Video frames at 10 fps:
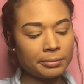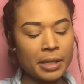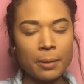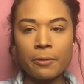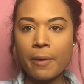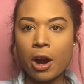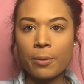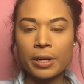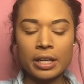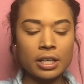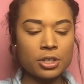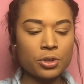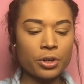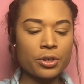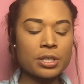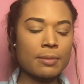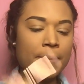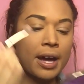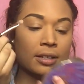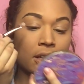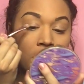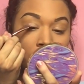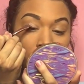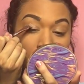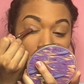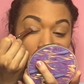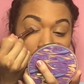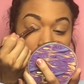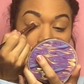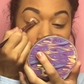Makeup of Power with NikkieTutorials. I'm gonna pack that on the lid.